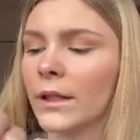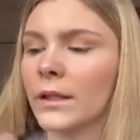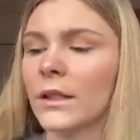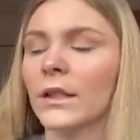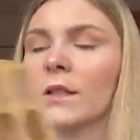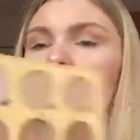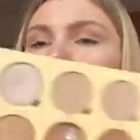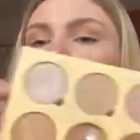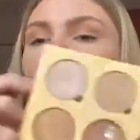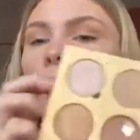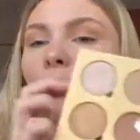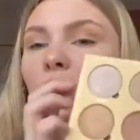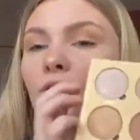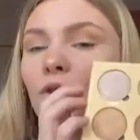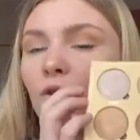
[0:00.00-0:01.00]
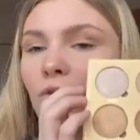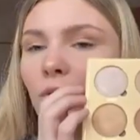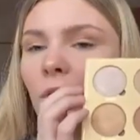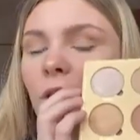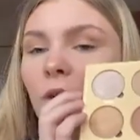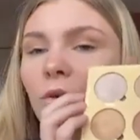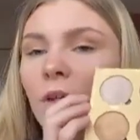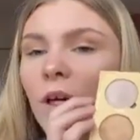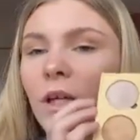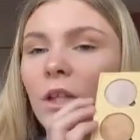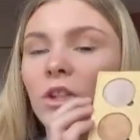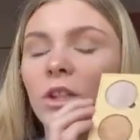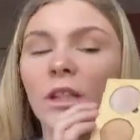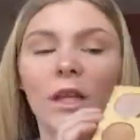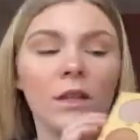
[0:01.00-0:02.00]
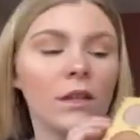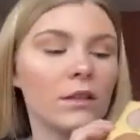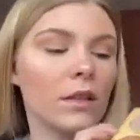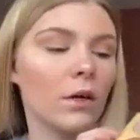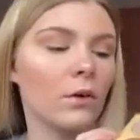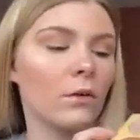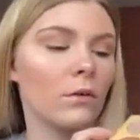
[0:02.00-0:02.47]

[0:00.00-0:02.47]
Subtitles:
is my most used one. And you can actually get these out.